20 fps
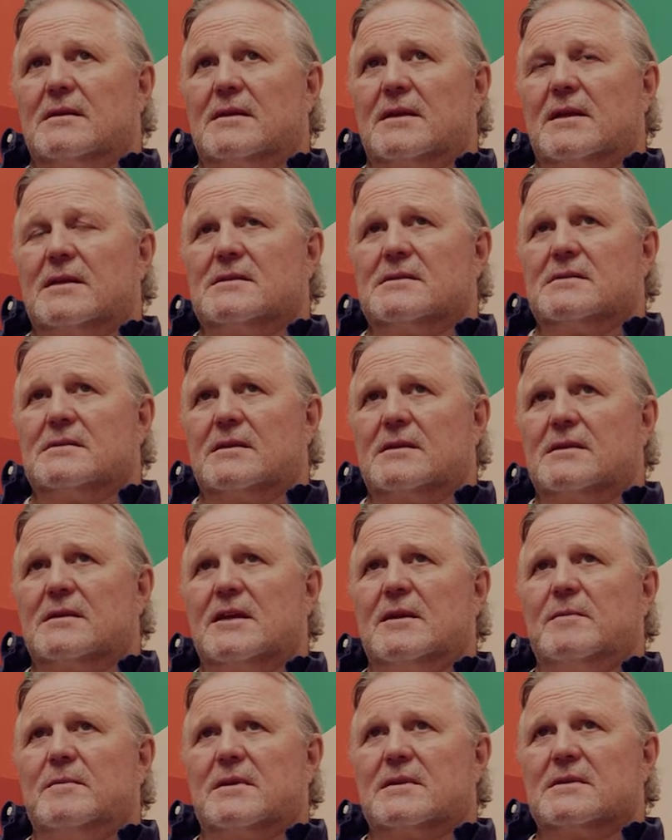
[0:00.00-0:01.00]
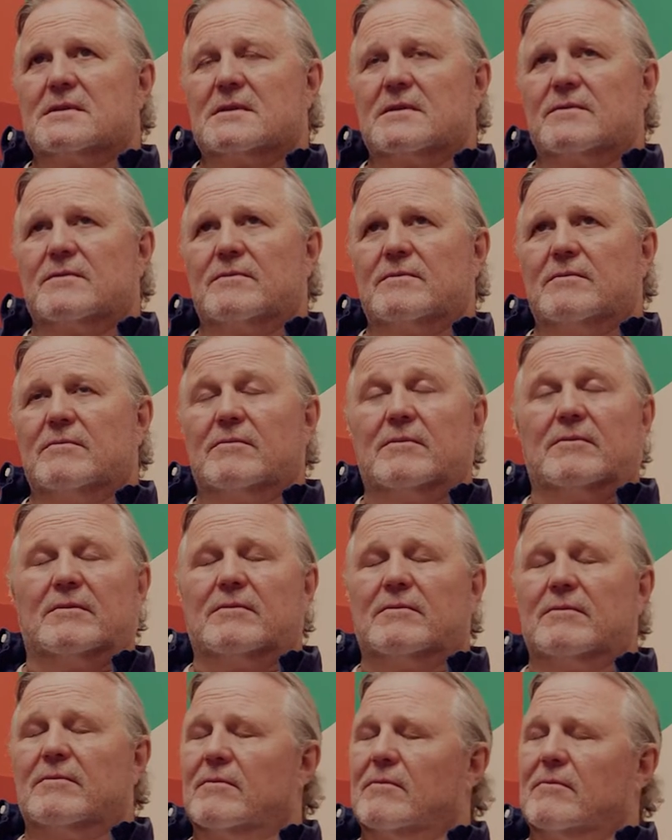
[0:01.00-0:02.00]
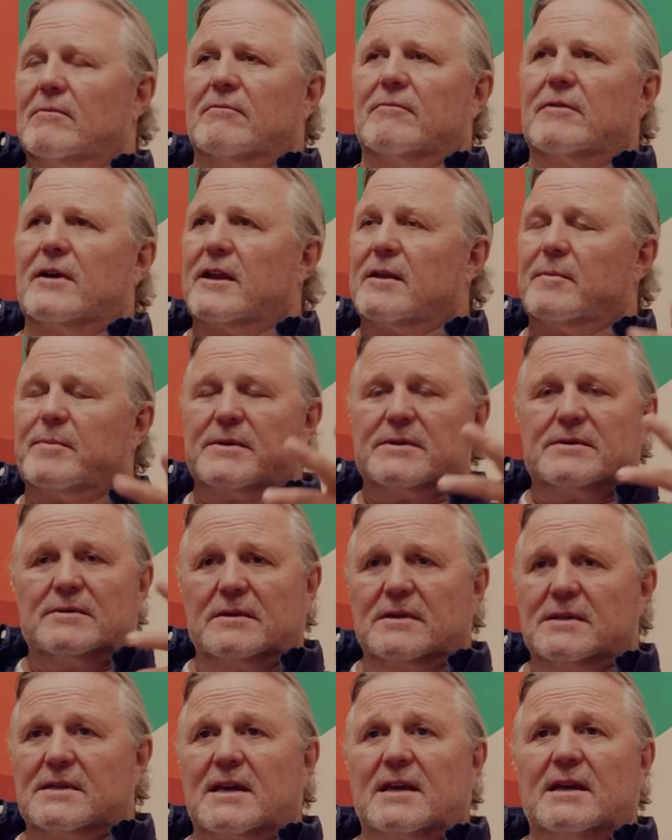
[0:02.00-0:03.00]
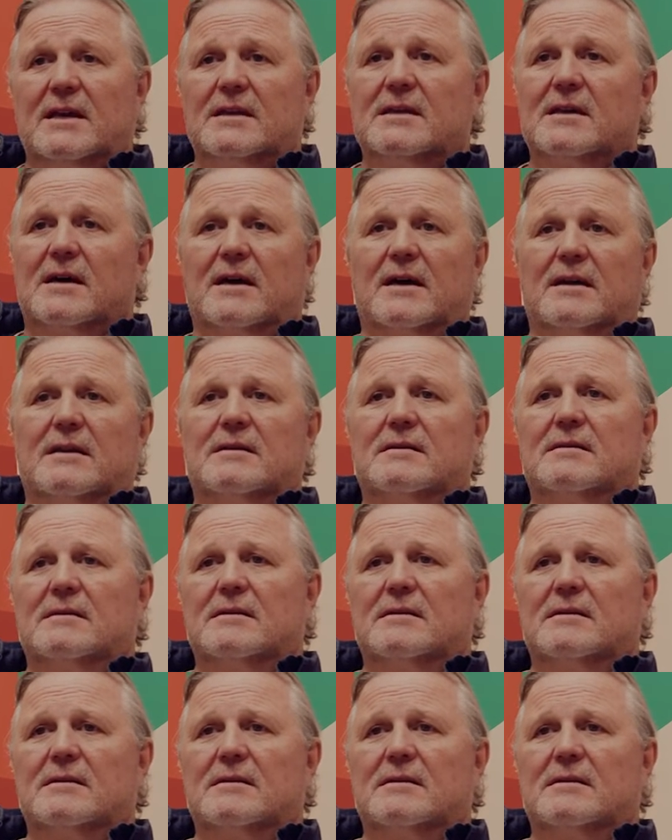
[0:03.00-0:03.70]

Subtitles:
the theme that's sort of right up until the day he died.